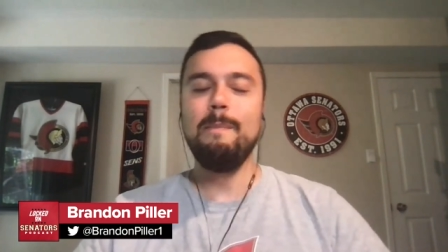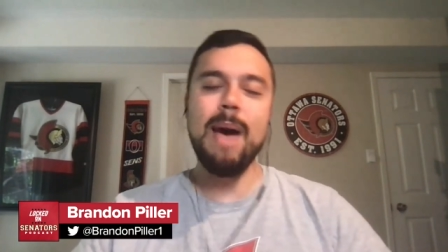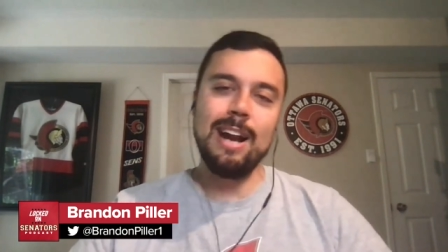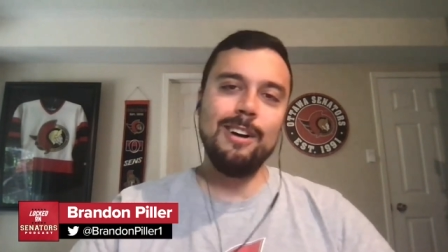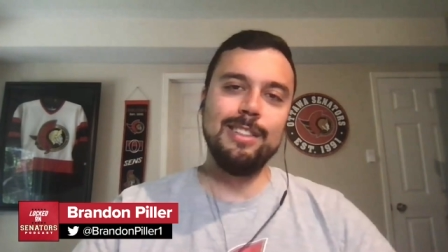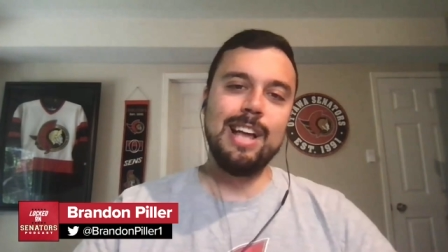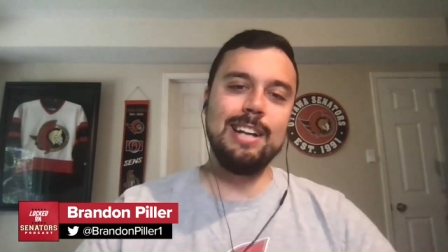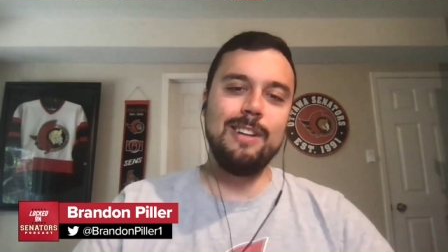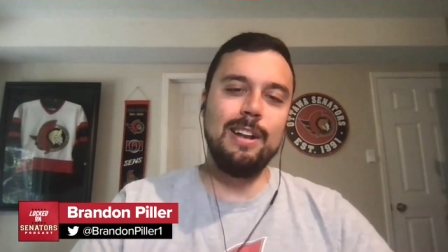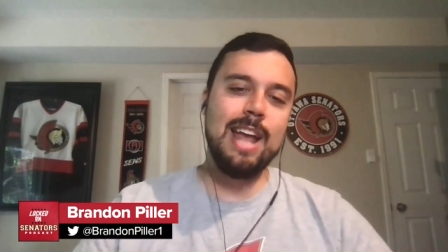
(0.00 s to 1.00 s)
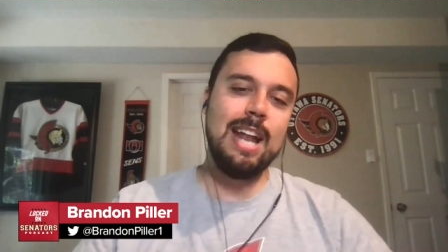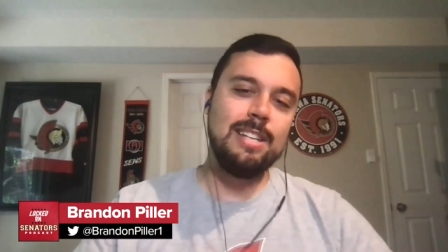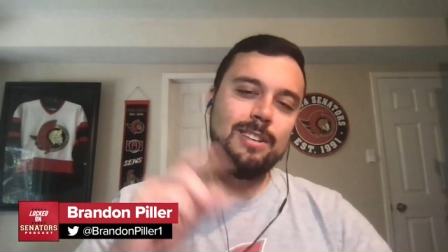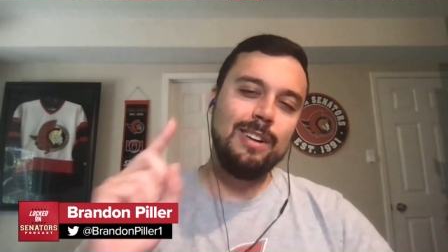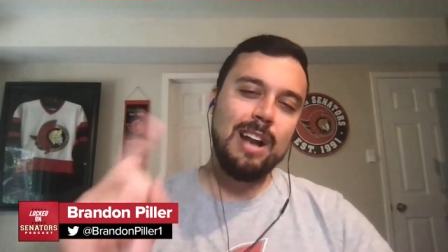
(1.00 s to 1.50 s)
bet online dot net
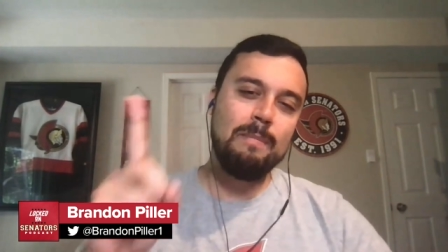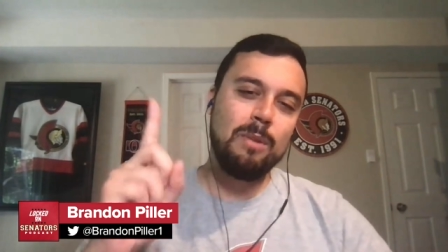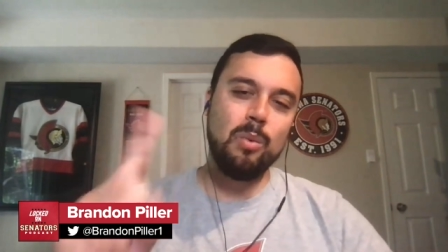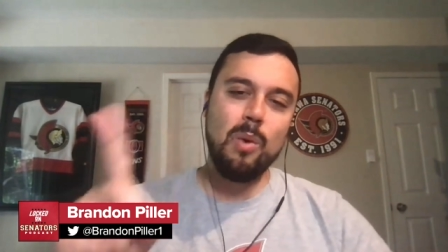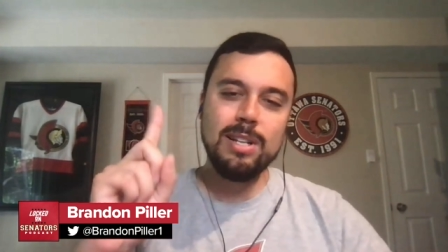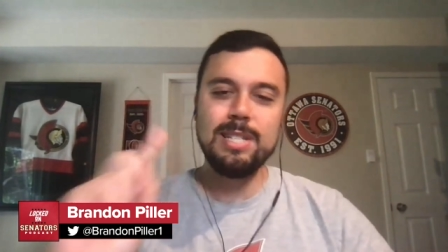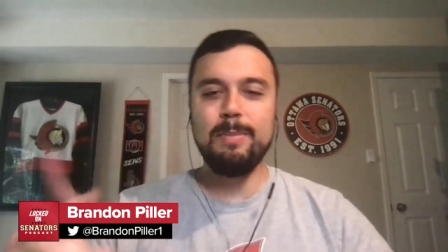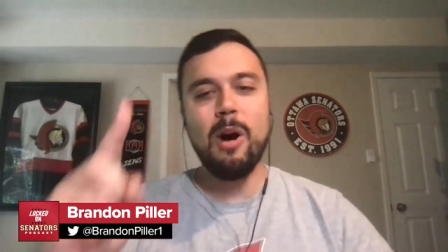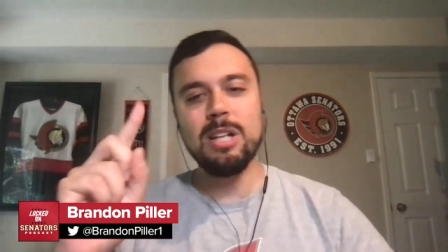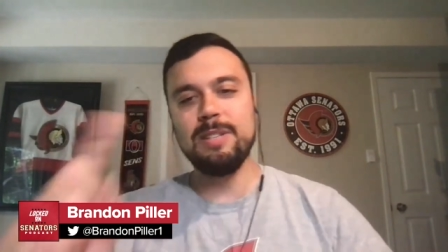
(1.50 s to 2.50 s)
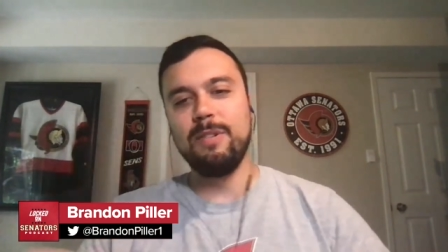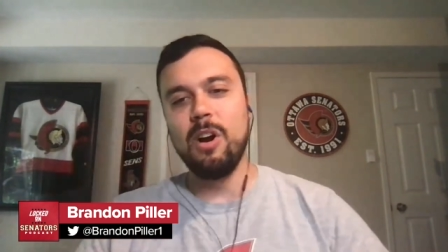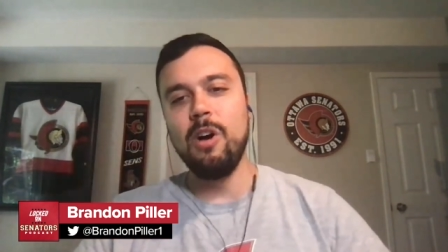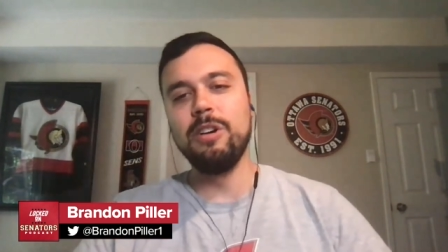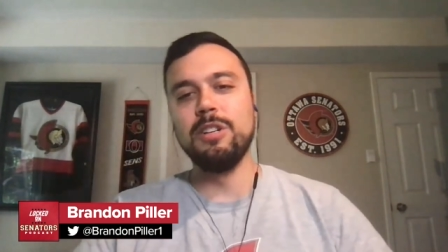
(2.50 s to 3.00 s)
is your number one spots for
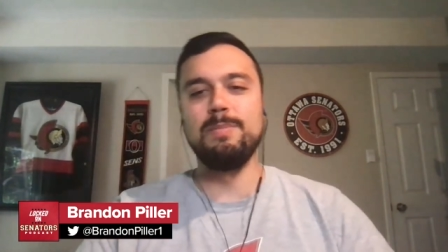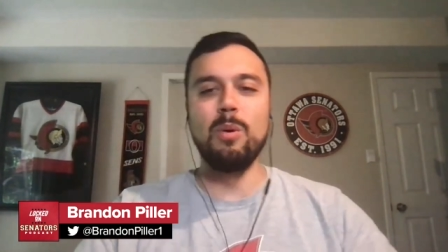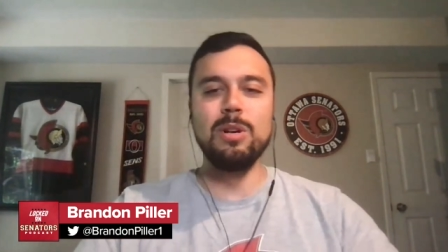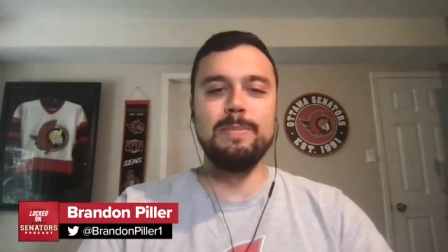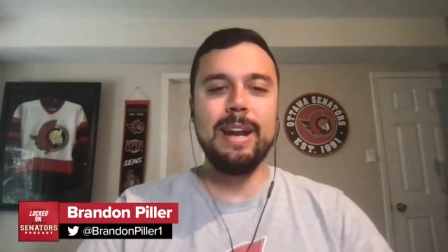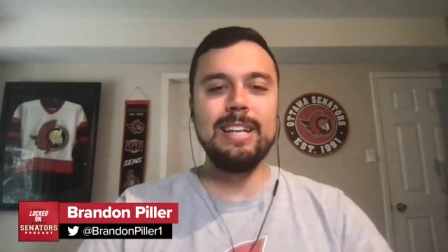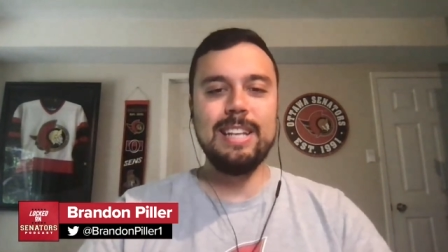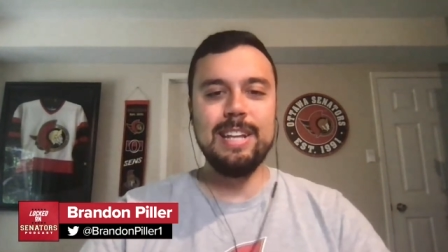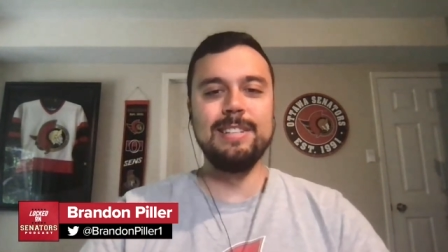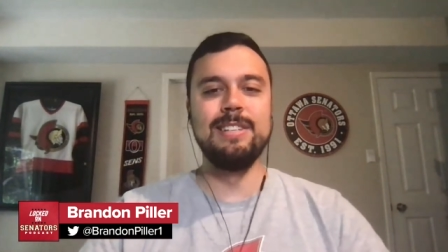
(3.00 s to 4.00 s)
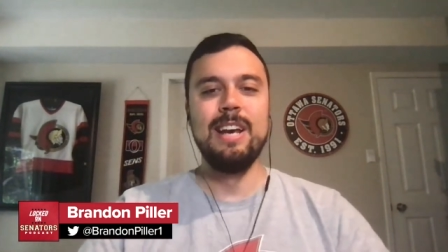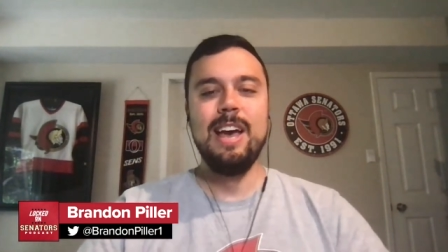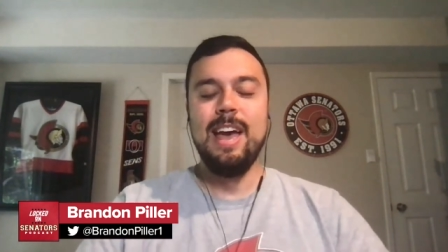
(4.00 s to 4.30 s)
all your sports betting needs.